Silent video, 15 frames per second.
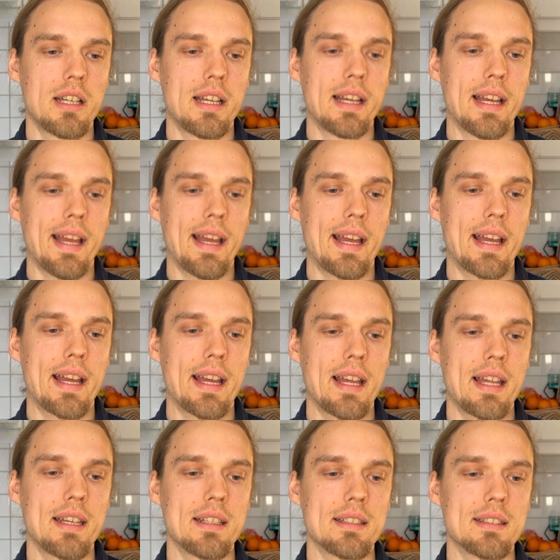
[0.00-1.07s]

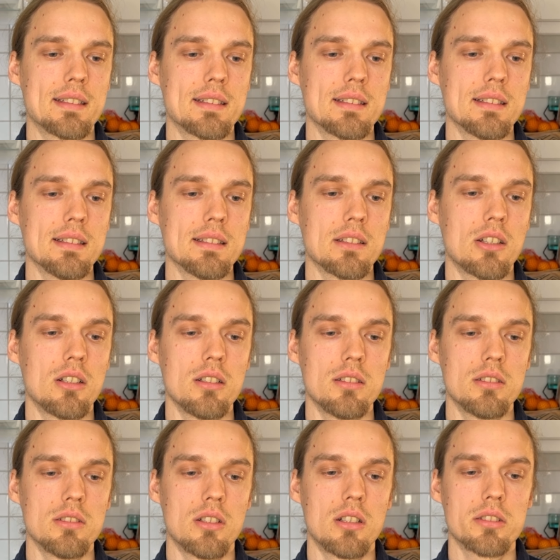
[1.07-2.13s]
And
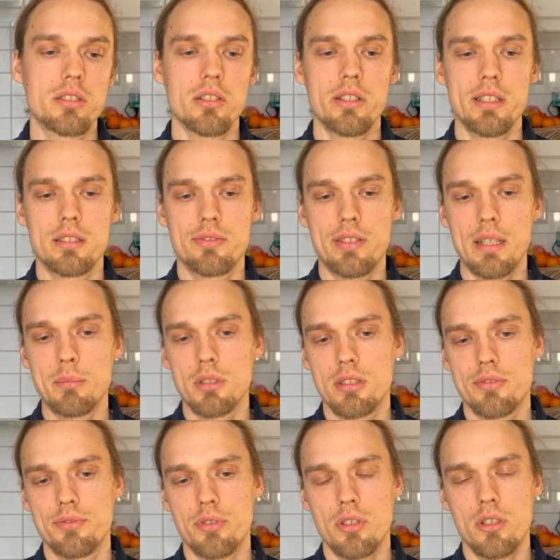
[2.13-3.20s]
also he's famous
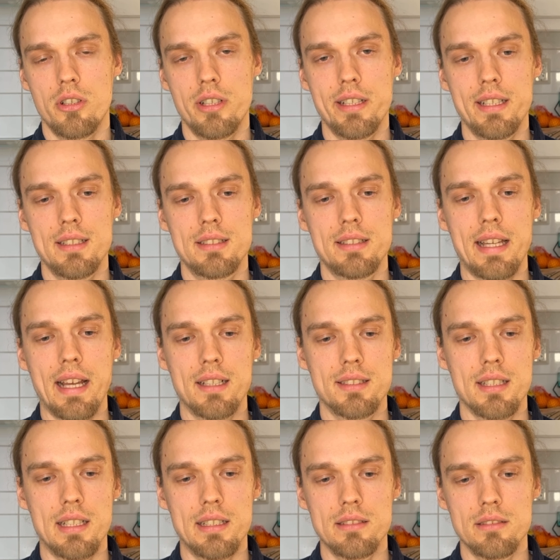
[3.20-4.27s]
for his
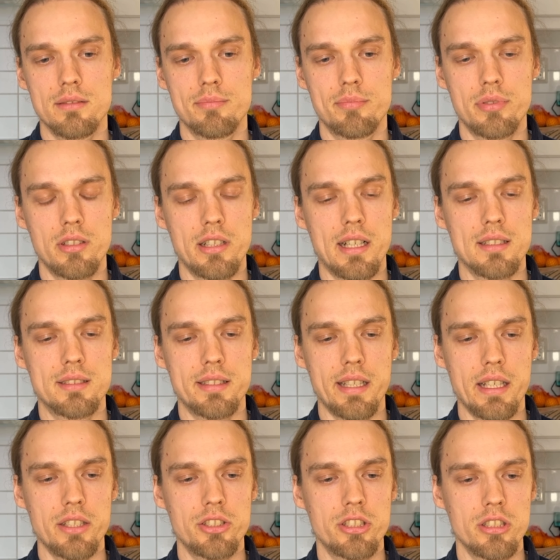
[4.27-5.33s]
excellent
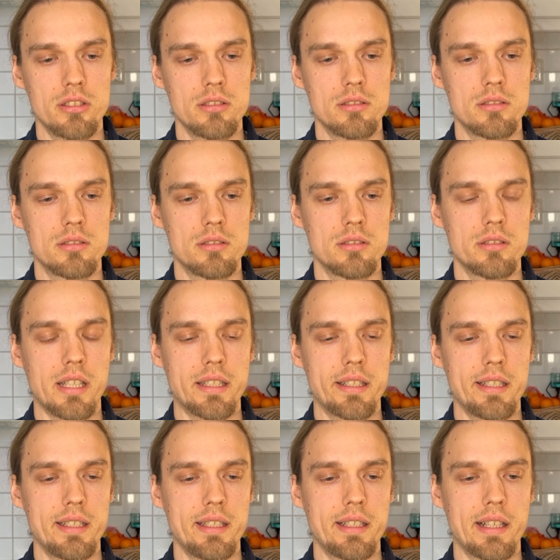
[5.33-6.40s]
pronunciation that
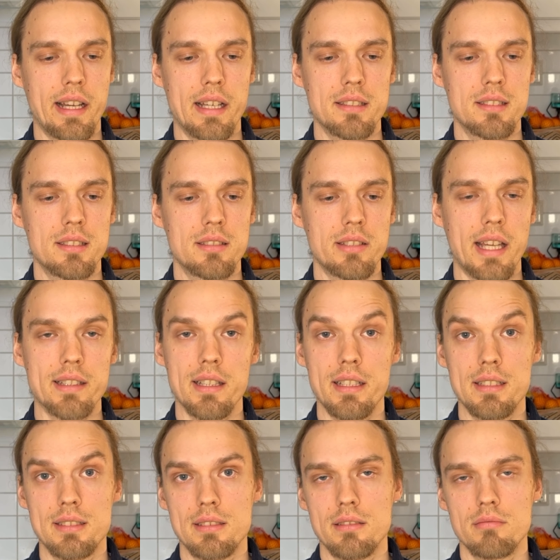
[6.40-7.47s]
he has, at
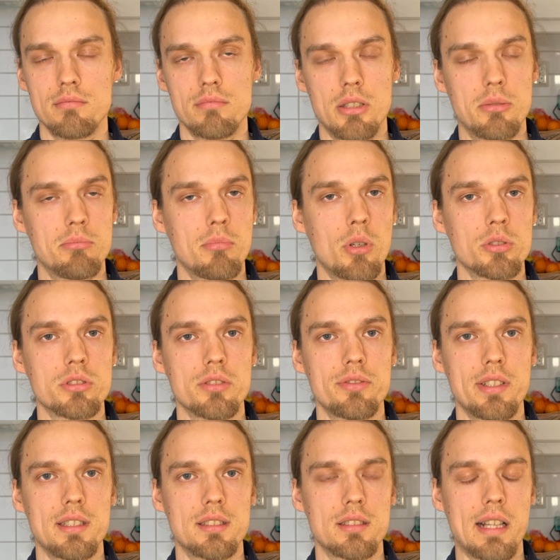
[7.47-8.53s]
least in most of
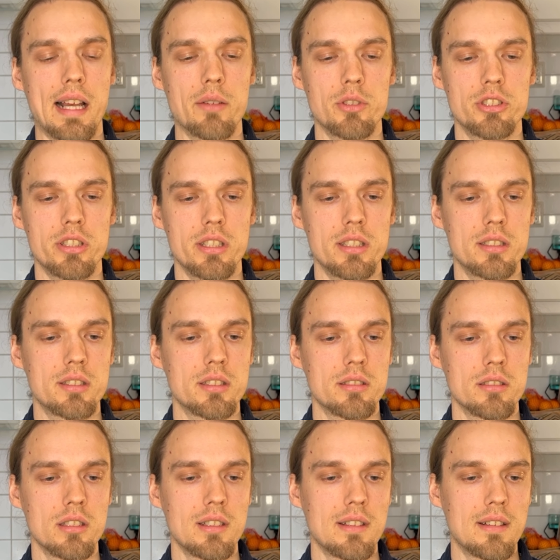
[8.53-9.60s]
his languages.
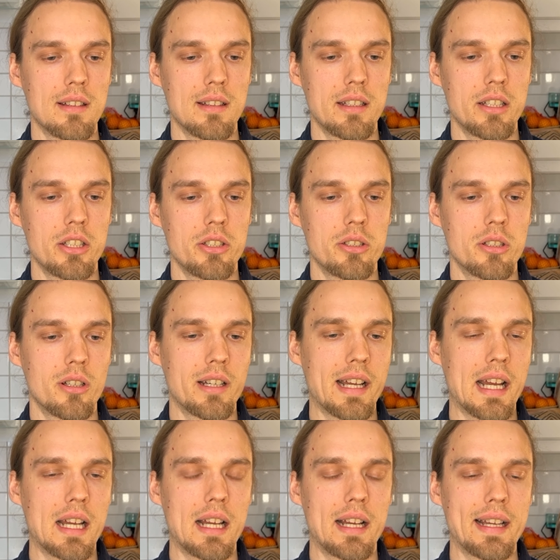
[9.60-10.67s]

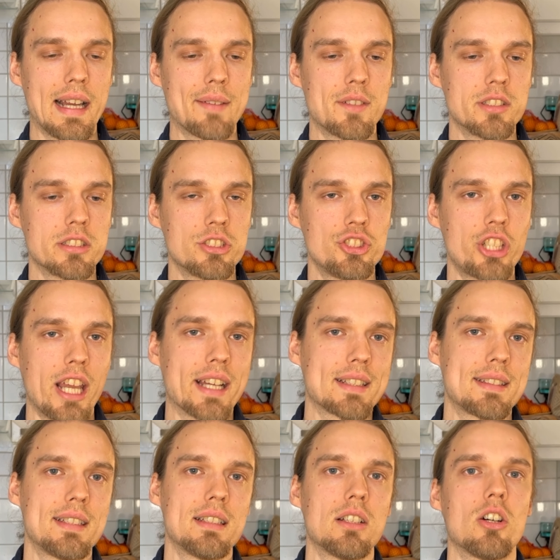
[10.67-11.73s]
I haven't
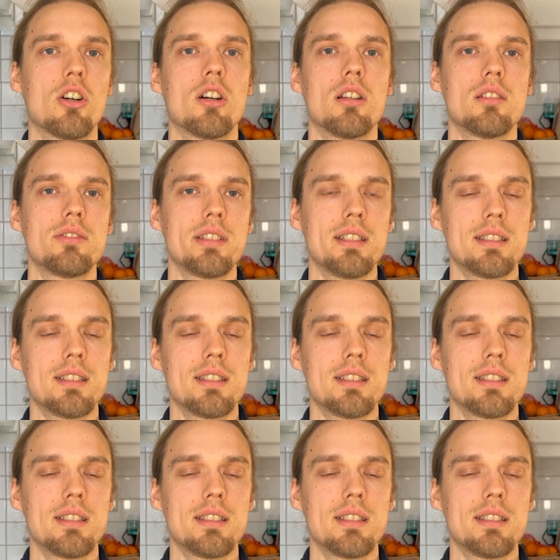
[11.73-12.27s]
checked all of